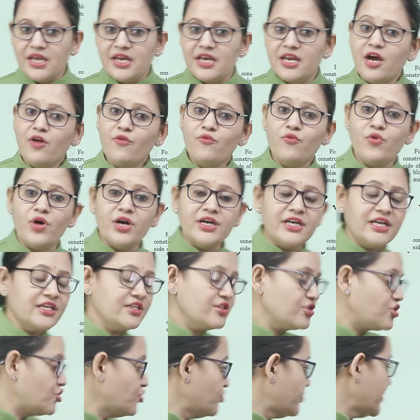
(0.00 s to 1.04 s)
Now, what are
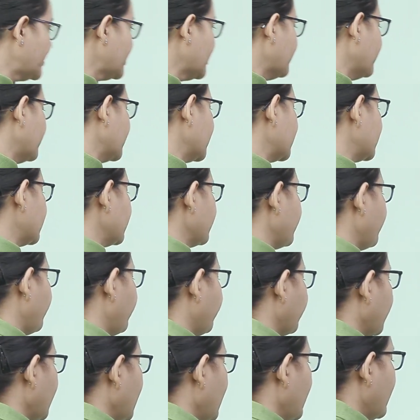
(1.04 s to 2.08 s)
the cubic numbers?
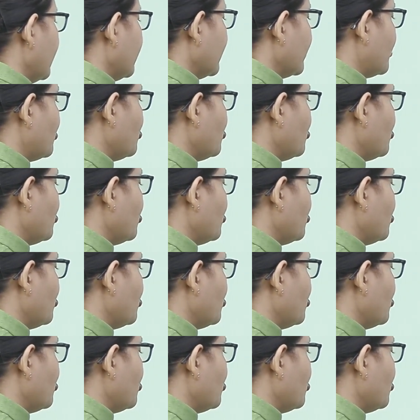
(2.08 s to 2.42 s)
The